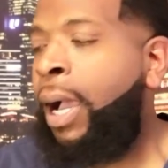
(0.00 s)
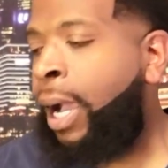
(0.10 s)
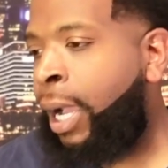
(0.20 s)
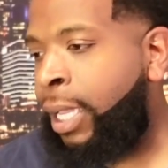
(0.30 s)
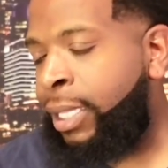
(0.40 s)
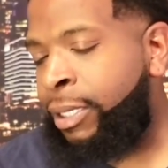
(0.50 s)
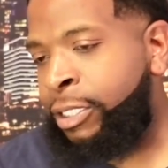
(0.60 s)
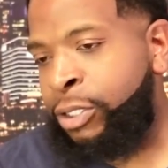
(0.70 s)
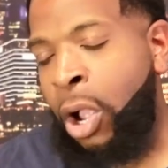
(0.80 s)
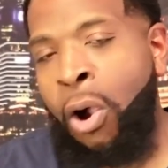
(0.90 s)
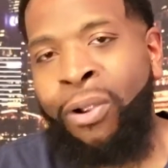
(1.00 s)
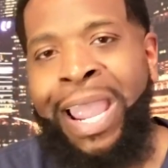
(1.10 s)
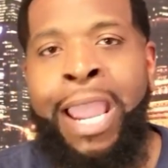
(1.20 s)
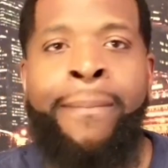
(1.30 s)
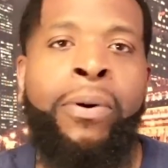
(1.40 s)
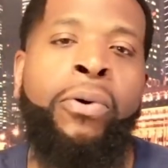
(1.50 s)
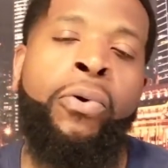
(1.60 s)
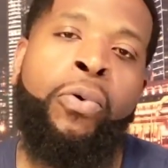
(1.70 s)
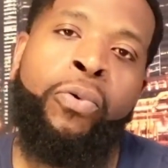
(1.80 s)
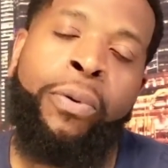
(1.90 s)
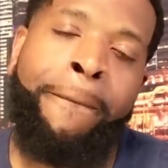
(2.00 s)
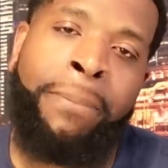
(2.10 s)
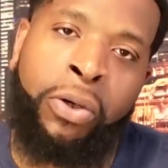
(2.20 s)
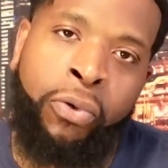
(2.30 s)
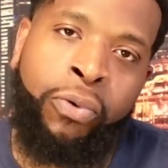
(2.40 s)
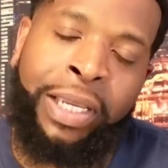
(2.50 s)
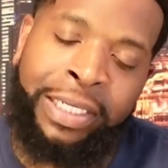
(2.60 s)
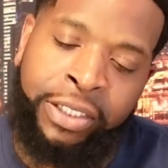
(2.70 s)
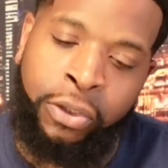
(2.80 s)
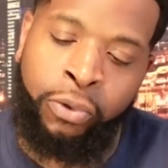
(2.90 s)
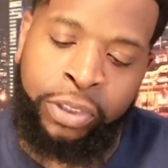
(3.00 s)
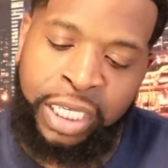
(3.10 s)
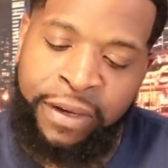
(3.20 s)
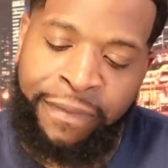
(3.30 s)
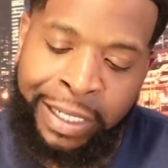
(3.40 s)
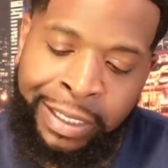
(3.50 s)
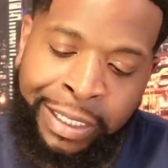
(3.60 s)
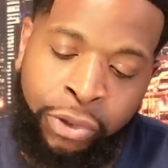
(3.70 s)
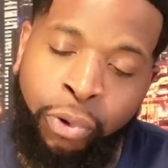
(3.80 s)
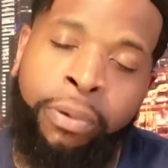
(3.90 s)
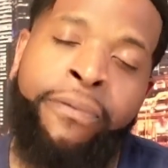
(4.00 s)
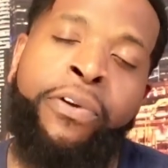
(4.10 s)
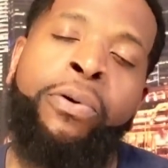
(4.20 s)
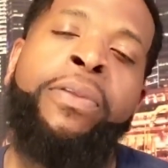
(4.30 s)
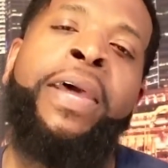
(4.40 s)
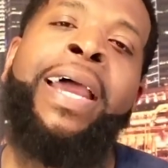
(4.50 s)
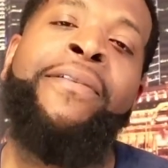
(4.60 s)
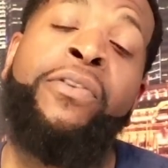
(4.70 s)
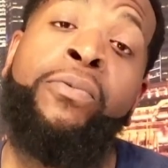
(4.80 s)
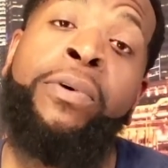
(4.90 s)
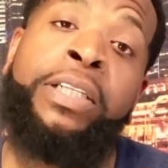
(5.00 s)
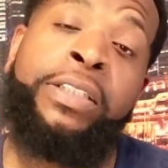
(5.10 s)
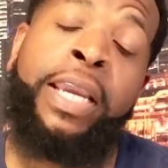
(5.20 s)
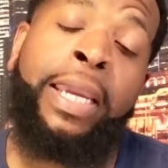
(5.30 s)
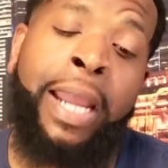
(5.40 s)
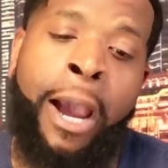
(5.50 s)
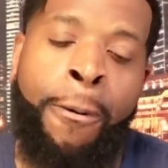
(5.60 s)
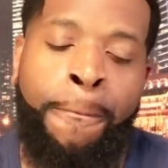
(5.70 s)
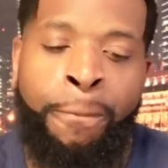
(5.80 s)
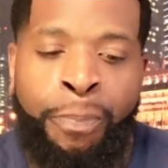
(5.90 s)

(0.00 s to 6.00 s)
It is called Amber Oud Blue Exclusive. I did do a review of that if you want to check it out.